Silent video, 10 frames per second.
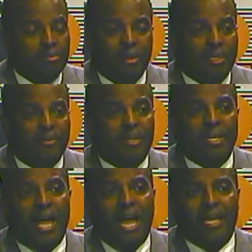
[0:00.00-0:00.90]
believe it
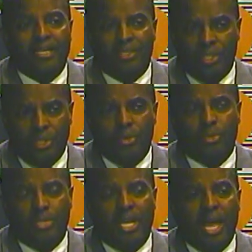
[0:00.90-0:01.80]
or not, is a
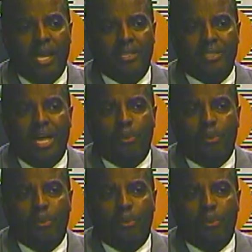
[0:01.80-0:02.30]
huge challenge,